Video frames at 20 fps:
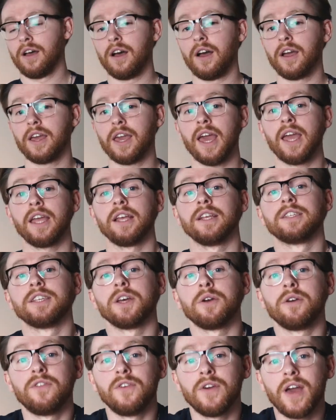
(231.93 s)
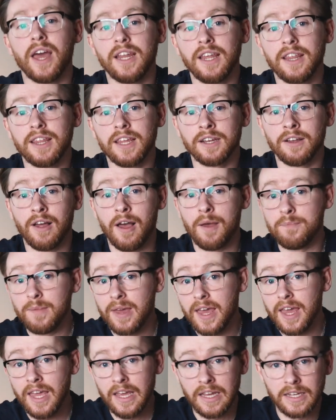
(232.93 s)
Okay, so if you're anything like
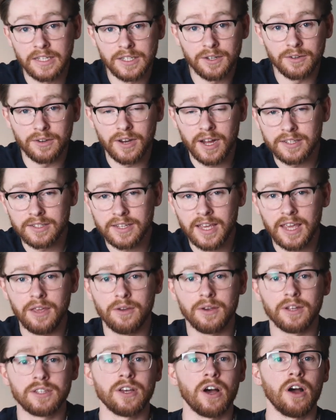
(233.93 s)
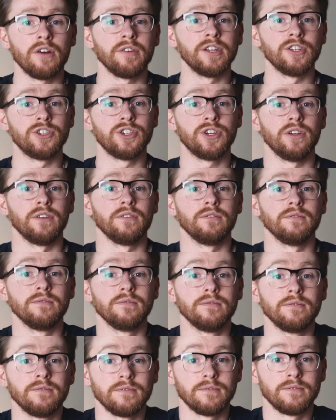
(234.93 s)
me, you like to keep your guitar in tune.